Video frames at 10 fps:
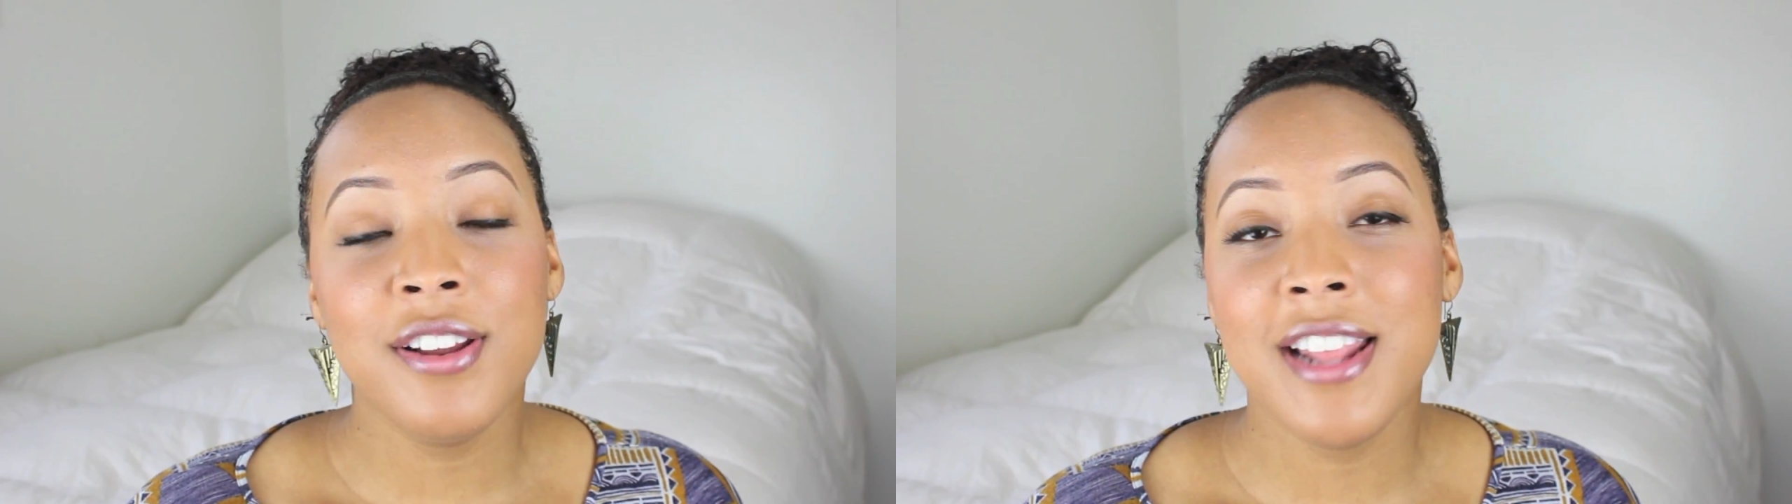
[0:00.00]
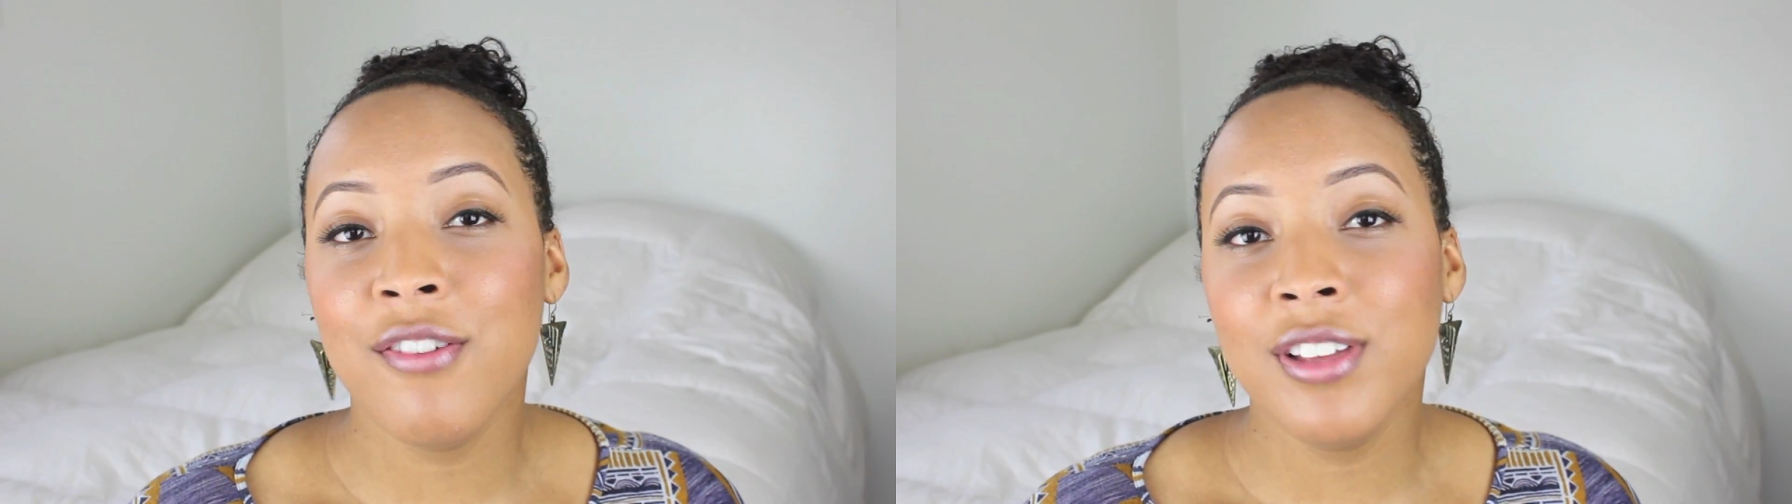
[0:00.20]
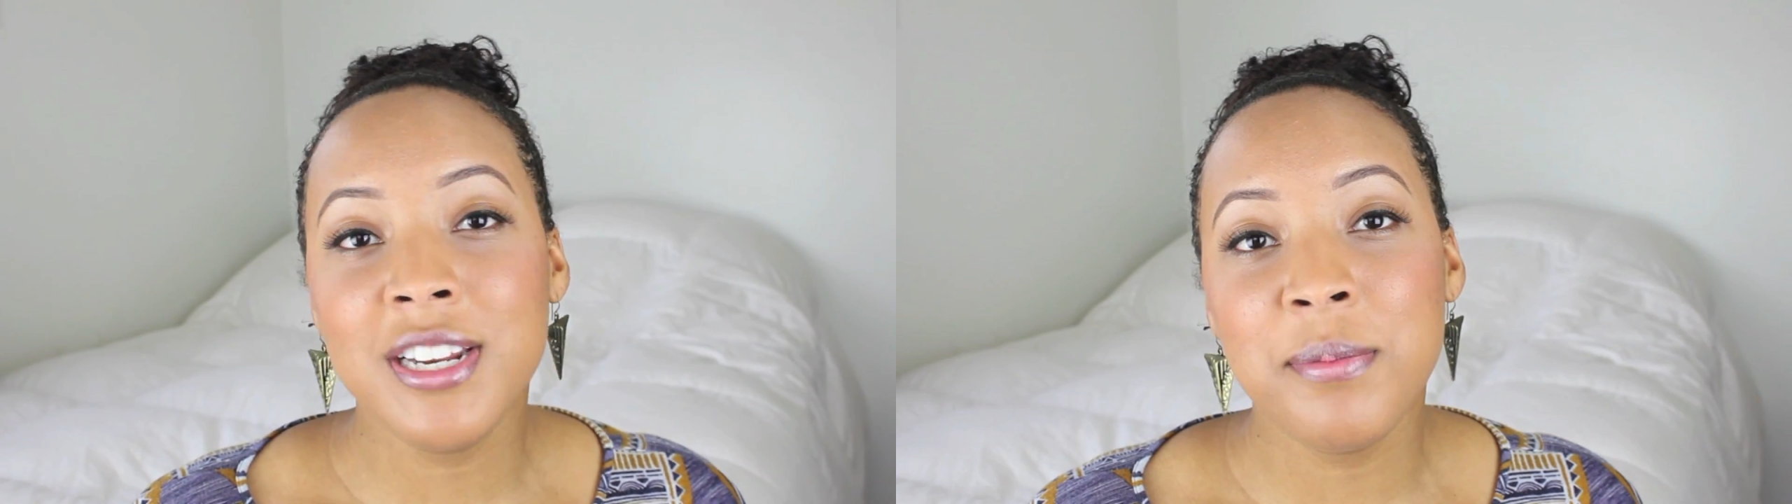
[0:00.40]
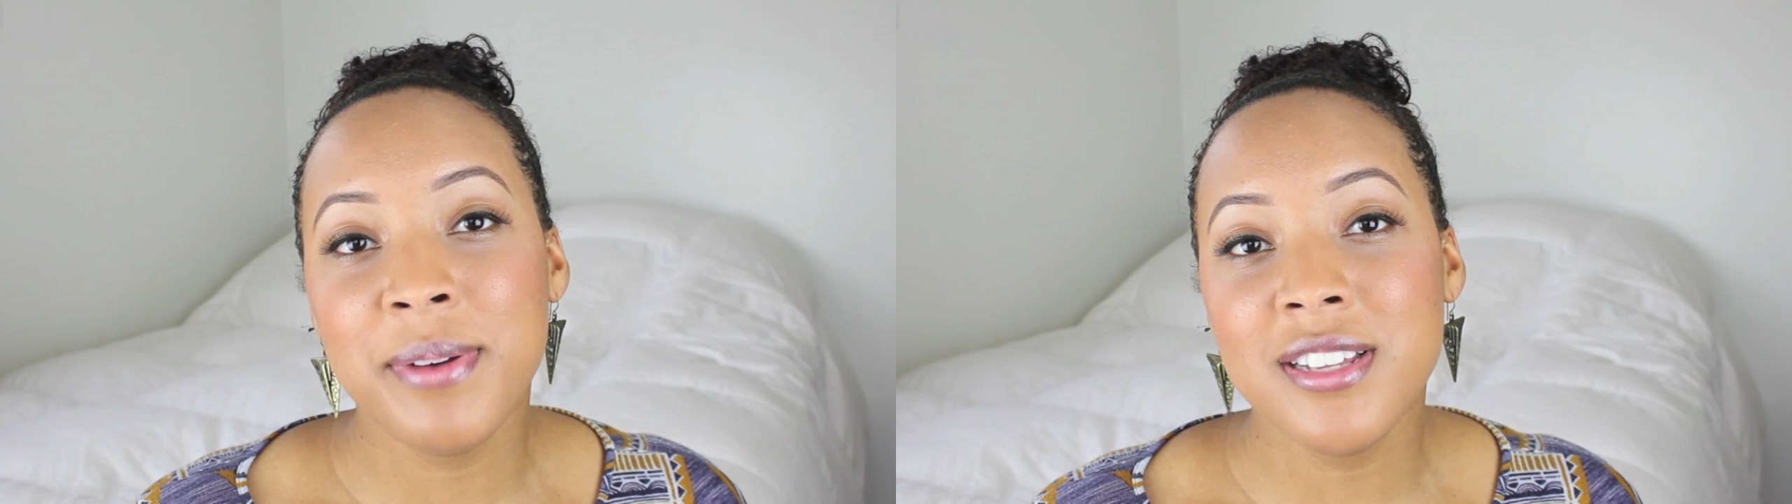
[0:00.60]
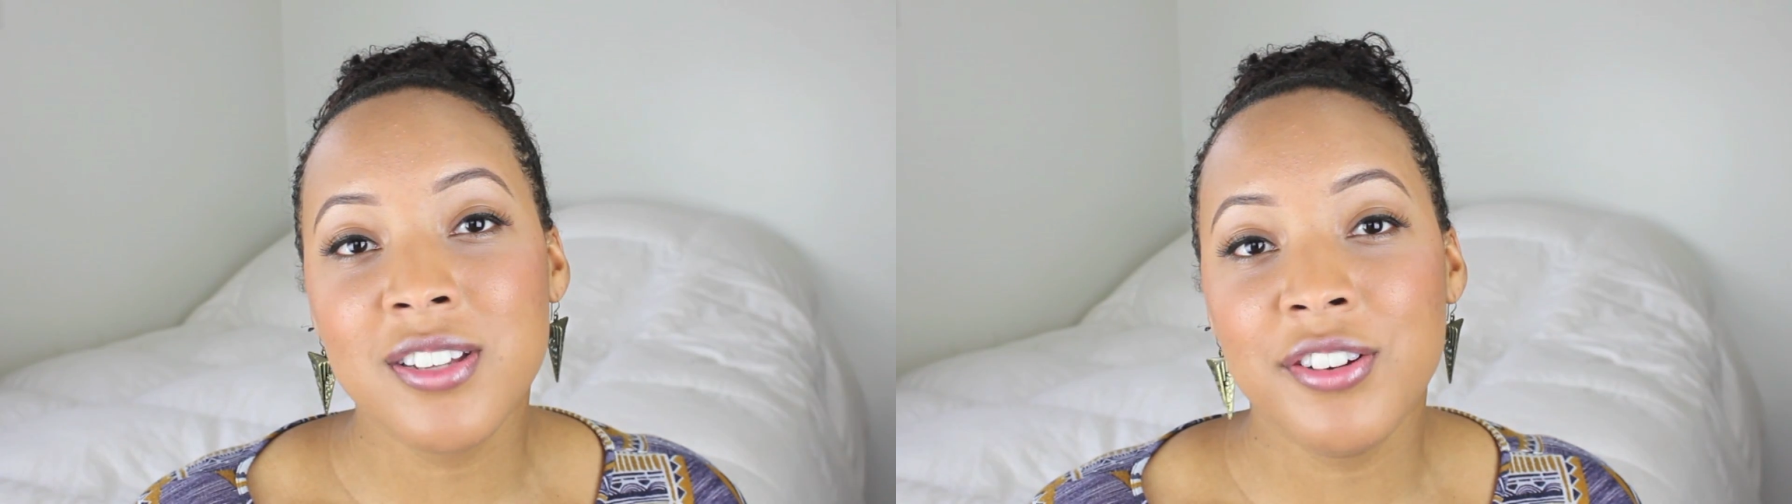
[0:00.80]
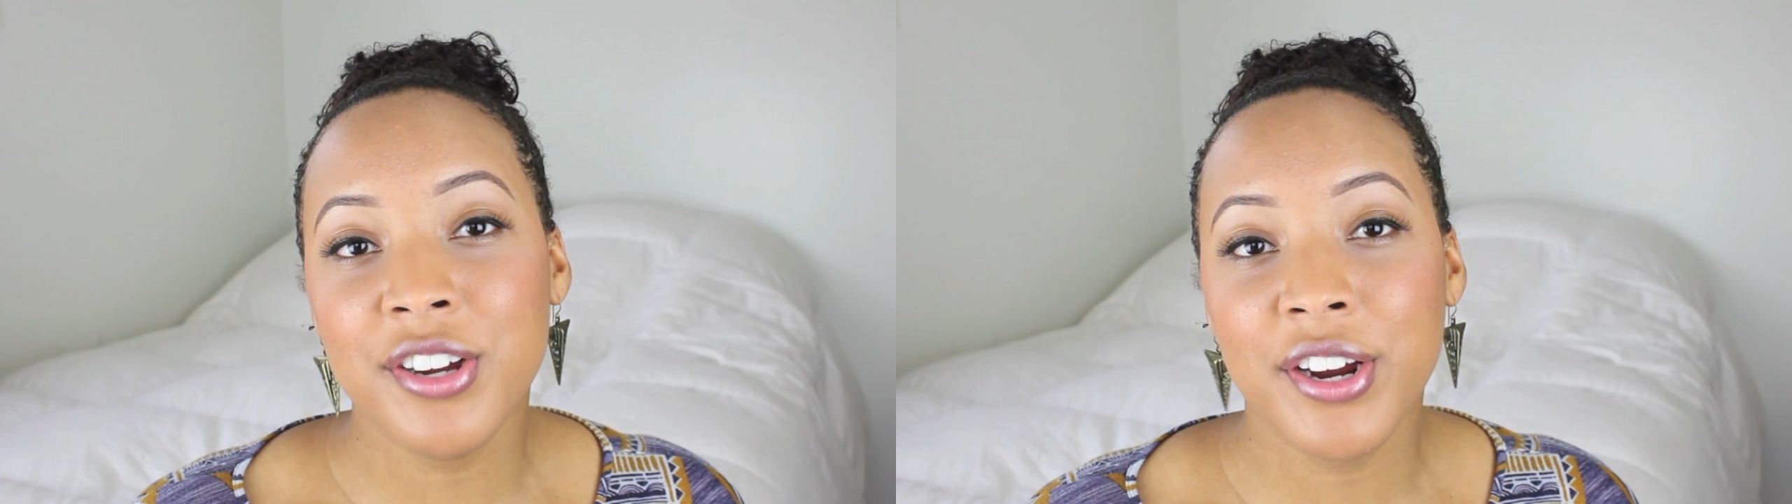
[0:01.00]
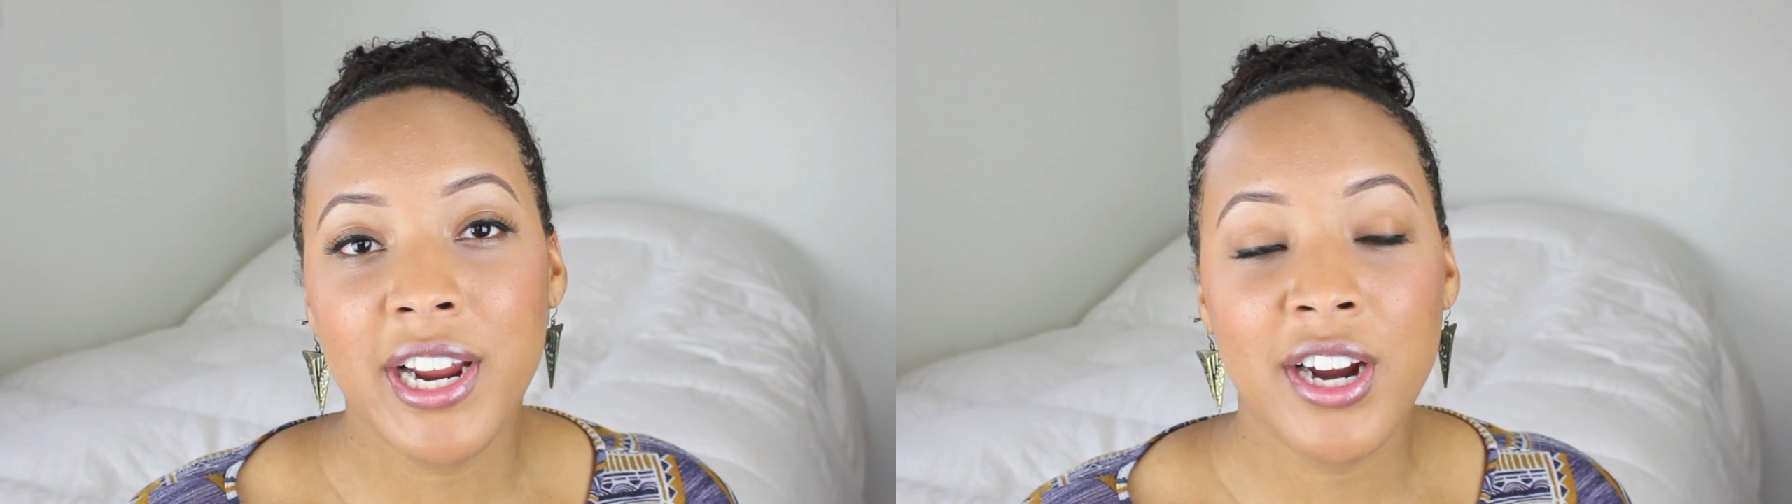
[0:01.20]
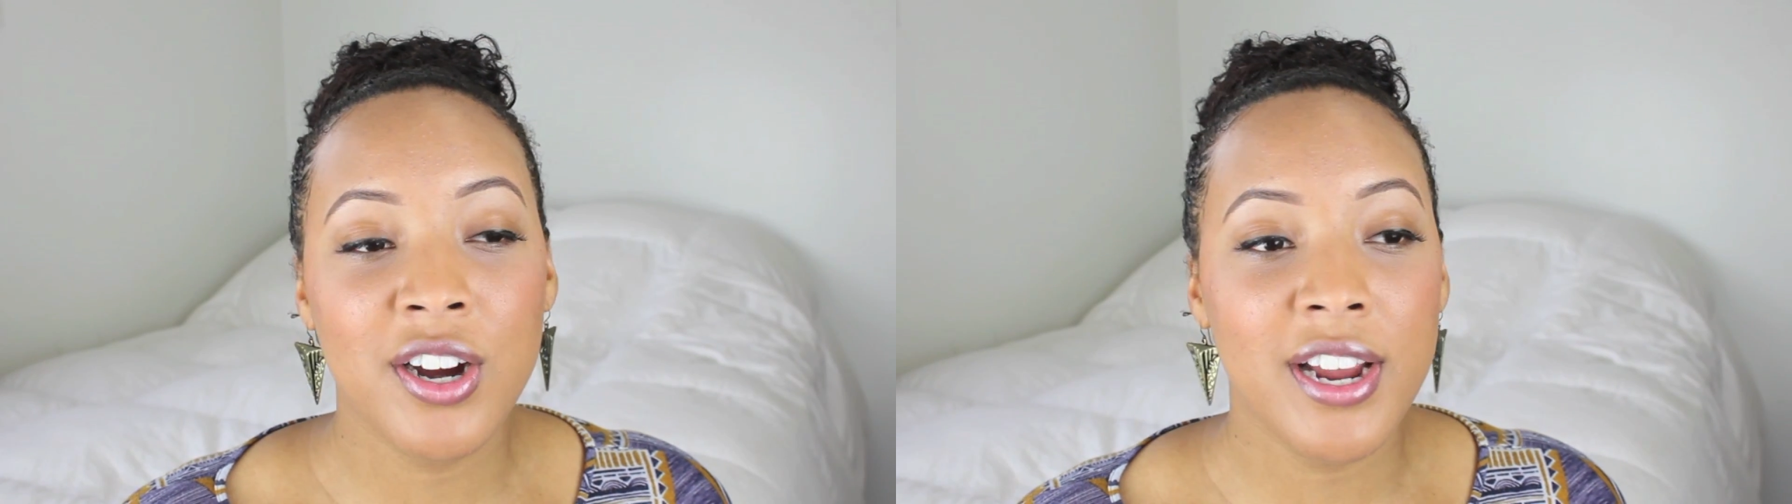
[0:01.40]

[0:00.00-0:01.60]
that really depends on your hair